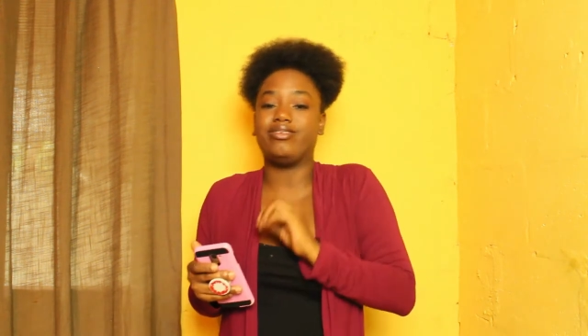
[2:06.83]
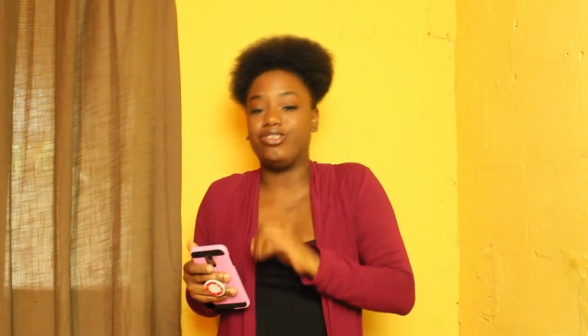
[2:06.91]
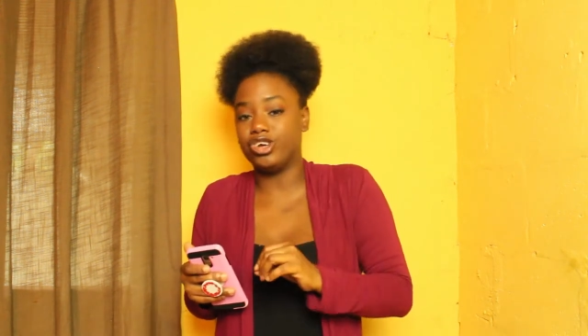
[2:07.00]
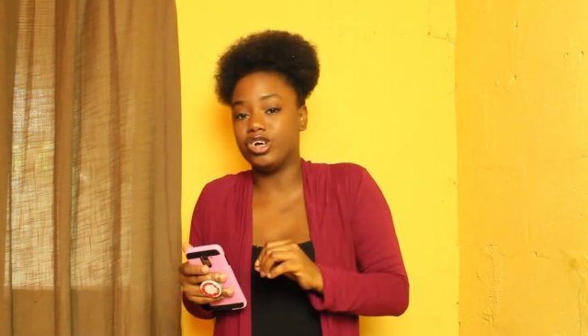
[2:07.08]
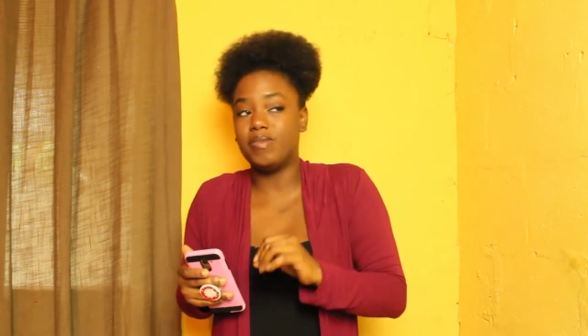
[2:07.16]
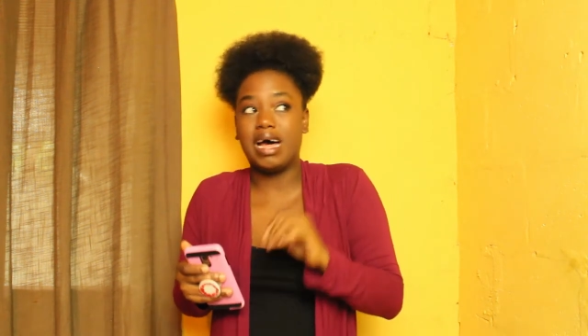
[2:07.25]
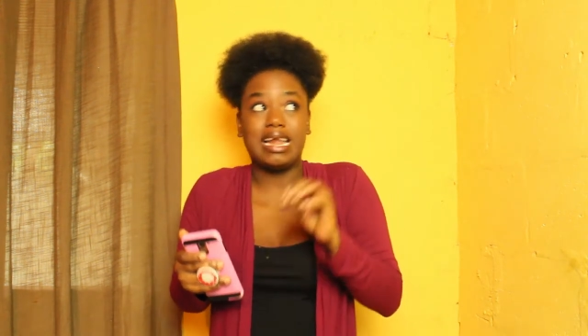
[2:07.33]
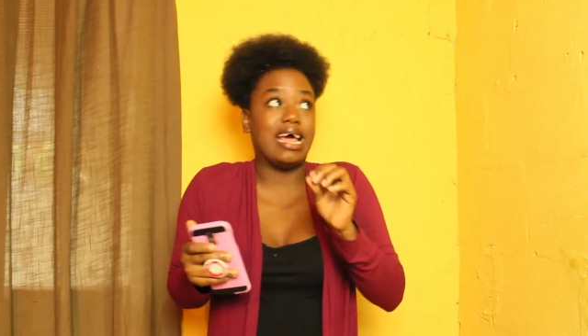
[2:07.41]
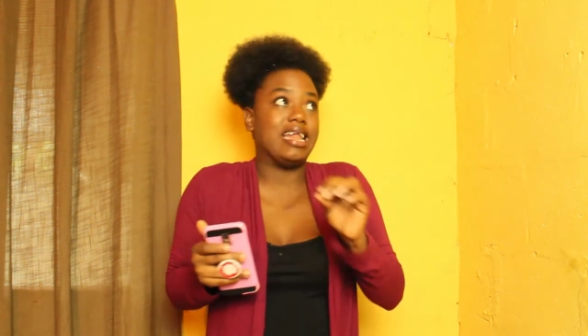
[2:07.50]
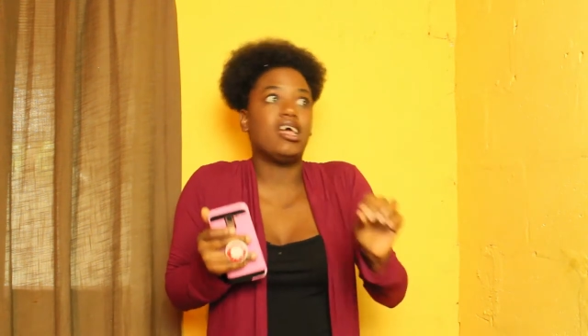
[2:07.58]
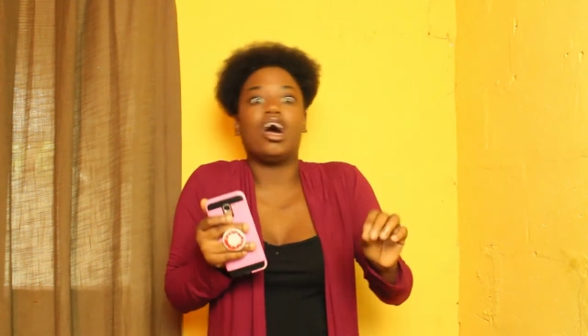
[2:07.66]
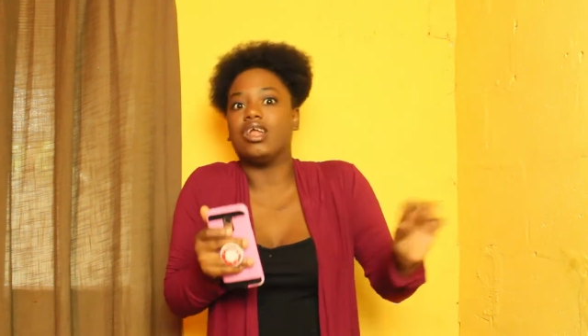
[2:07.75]
germ and
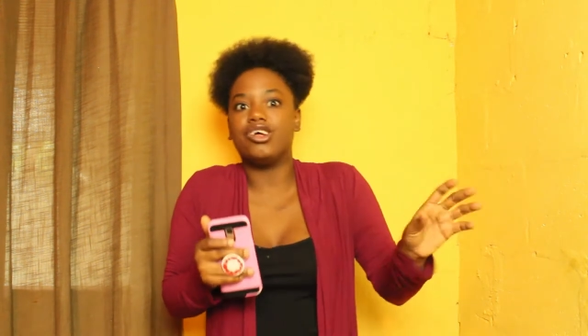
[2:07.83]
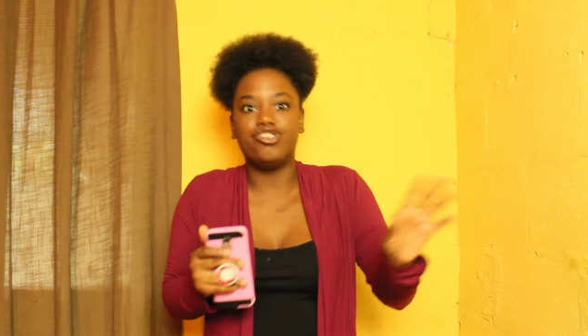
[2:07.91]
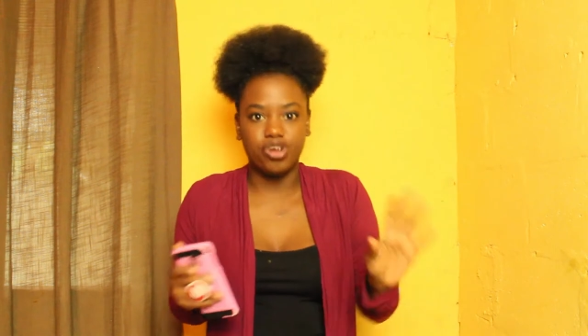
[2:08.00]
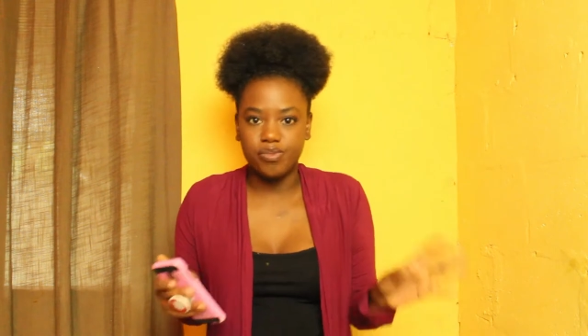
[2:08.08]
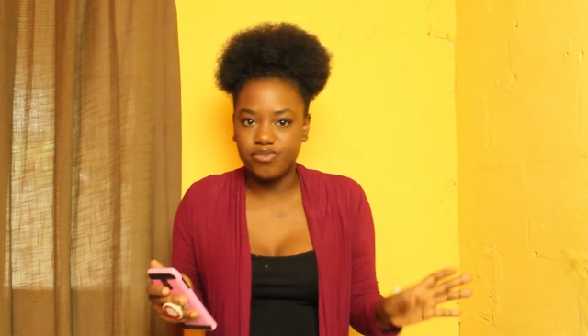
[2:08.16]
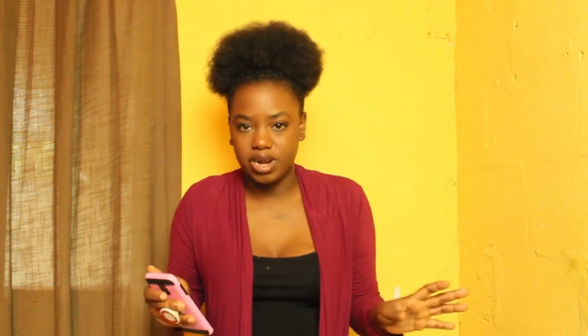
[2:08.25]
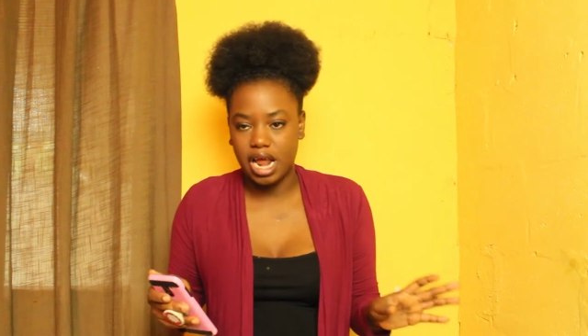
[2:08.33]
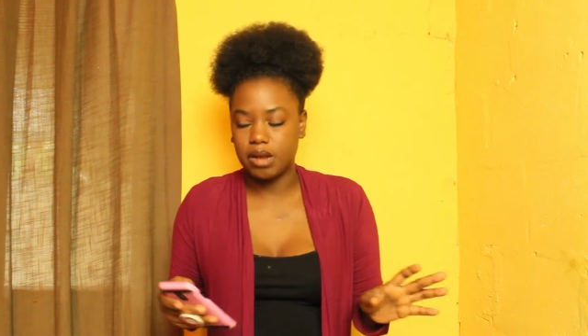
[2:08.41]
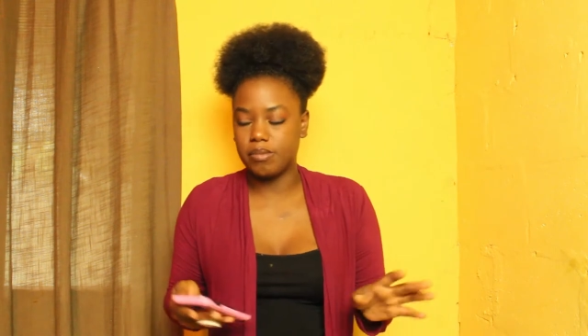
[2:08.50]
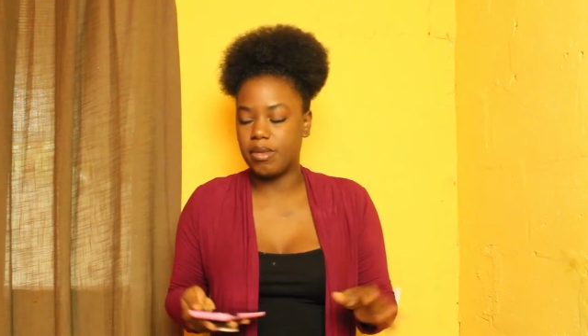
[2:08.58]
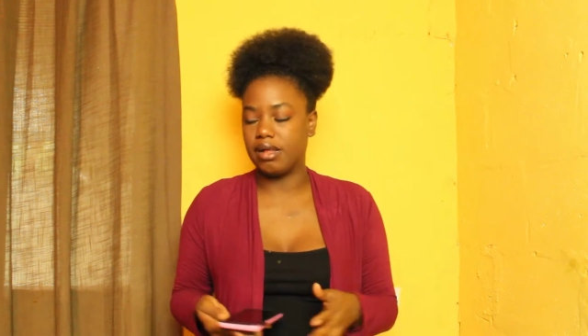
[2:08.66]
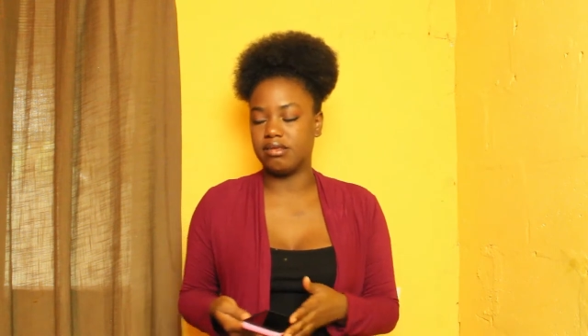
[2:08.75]
any other germ for that
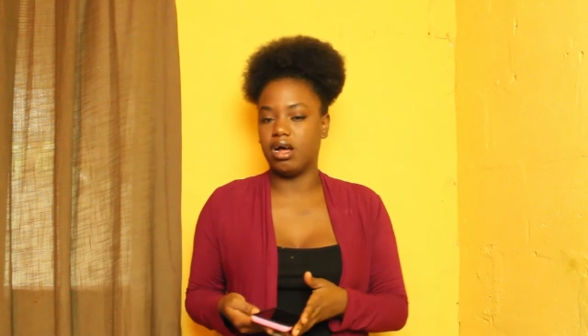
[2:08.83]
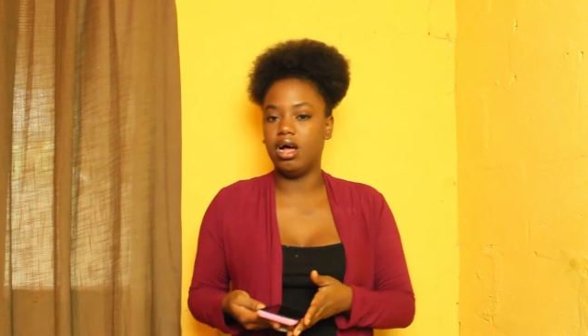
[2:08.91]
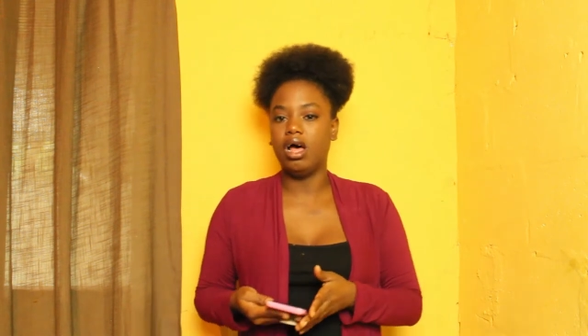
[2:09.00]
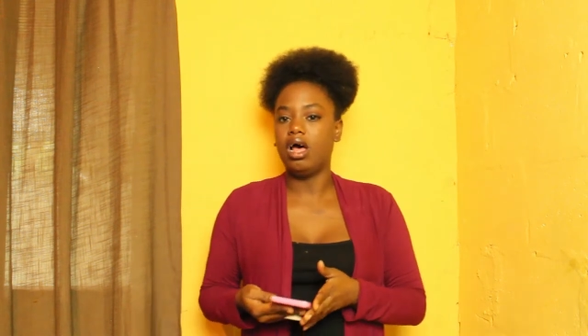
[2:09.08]
matter.